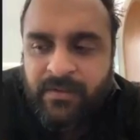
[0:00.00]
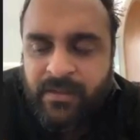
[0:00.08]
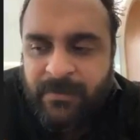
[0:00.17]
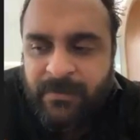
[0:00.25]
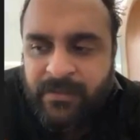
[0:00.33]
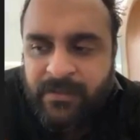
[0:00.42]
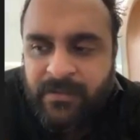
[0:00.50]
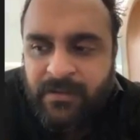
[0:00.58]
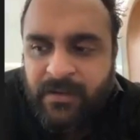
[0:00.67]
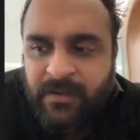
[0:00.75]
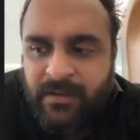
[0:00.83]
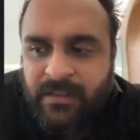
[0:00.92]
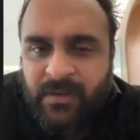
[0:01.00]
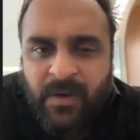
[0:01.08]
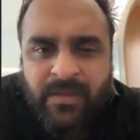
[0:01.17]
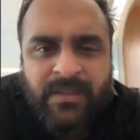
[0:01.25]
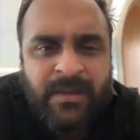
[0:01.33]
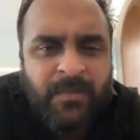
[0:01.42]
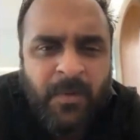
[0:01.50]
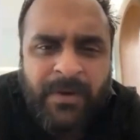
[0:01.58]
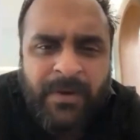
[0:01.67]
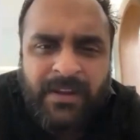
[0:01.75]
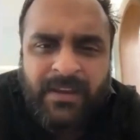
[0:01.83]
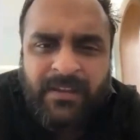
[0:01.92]
of Islamists. They've lost their
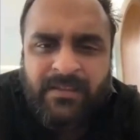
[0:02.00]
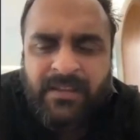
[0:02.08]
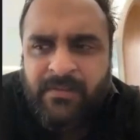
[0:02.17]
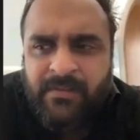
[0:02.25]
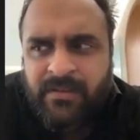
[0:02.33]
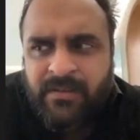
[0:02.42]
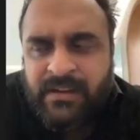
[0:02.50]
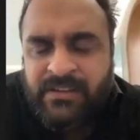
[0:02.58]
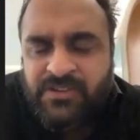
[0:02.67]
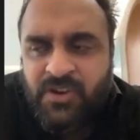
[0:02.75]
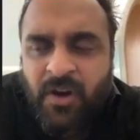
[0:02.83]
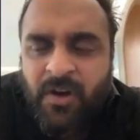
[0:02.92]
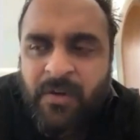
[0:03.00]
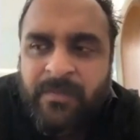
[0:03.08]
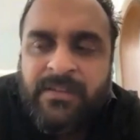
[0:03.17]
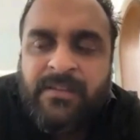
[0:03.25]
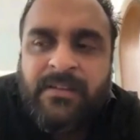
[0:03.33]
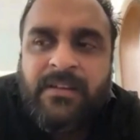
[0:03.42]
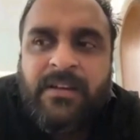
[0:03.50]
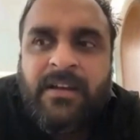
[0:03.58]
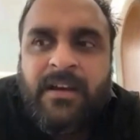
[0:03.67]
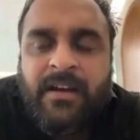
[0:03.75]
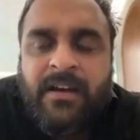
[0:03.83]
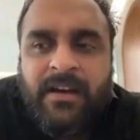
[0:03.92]
properties, they've lost their jobs,
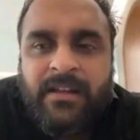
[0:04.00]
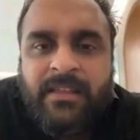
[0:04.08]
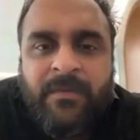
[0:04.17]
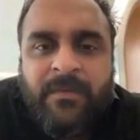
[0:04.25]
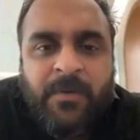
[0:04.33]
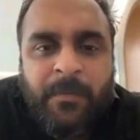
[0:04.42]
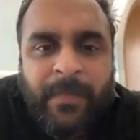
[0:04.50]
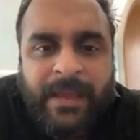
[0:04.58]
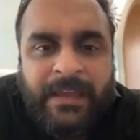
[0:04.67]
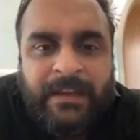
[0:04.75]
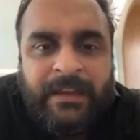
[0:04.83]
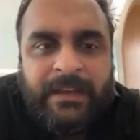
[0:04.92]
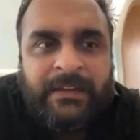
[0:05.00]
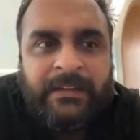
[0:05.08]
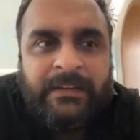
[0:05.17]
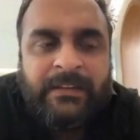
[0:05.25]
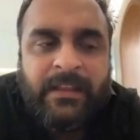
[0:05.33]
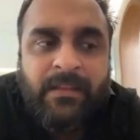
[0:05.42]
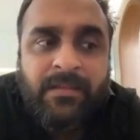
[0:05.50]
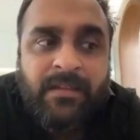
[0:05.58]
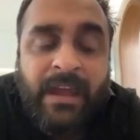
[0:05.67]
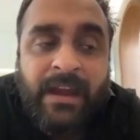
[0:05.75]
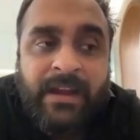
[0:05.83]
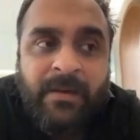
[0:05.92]
and they want to migrate. They're
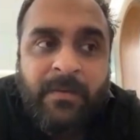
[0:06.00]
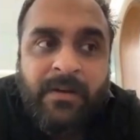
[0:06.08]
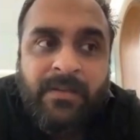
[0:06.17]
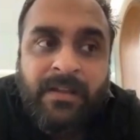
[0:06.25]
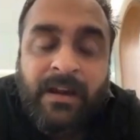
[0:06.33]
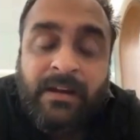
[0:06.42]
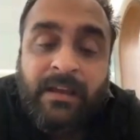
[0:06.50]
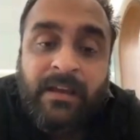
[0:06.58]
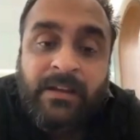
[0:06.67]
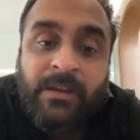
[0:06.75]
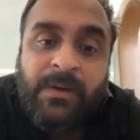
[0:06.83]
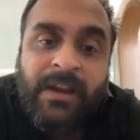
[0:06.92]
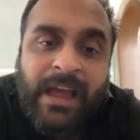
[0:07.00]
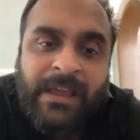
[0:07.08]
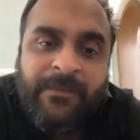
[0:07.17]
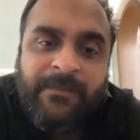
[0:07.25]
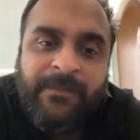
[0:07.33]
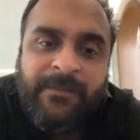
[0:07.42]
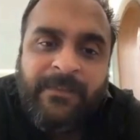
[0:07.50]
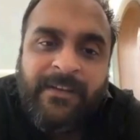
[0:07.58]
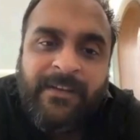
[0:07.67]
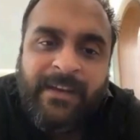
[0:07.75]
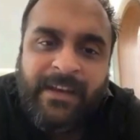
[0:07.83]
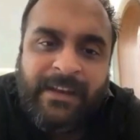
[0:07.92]
scared about starting a new life
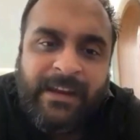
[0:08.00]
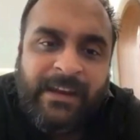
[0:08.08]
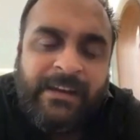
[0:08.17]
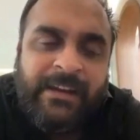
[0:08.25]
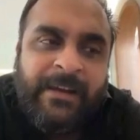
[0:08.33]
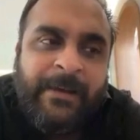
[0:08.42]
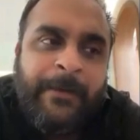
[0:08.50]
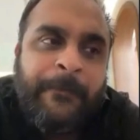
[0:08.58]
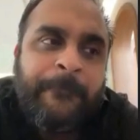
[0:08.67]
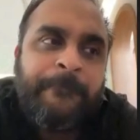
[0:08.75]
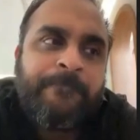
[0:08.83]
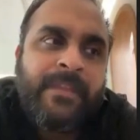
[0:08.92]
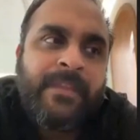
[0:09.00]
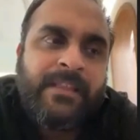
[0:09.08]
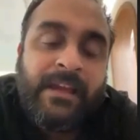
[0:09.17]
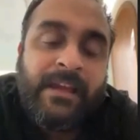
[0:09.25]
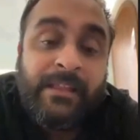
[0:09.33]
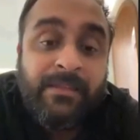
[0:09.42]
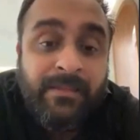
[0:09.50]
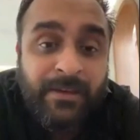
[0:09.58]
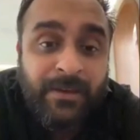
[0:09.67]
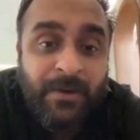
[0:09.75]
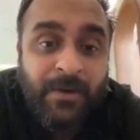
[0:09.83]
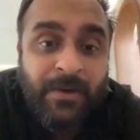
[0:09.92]
in India. They're
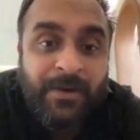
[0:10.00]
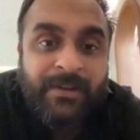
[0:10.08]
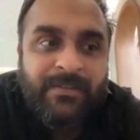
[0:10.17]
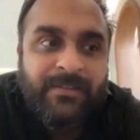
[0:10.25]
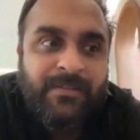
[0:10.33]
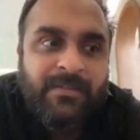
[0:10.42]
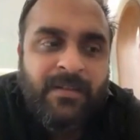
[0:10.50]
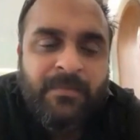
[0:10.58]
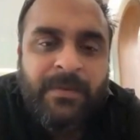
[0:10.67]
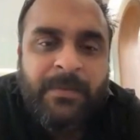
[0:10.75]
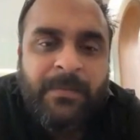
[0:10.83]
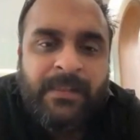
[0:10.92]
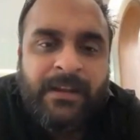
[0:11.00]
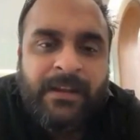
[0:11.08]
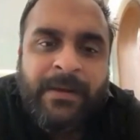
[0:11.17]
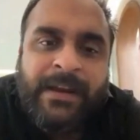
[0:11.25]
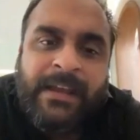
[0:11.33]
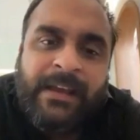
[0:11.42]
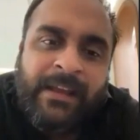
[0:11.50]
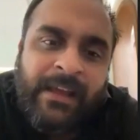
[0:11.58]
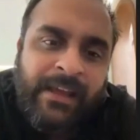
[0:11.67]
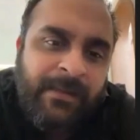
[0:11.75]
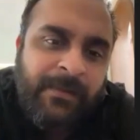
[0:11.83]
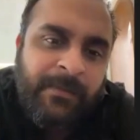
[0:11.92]
insecure. Some people need medical
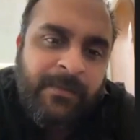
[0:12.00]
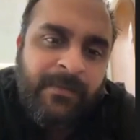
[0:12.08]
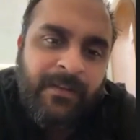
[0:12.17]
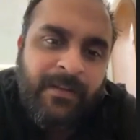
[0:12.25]
help.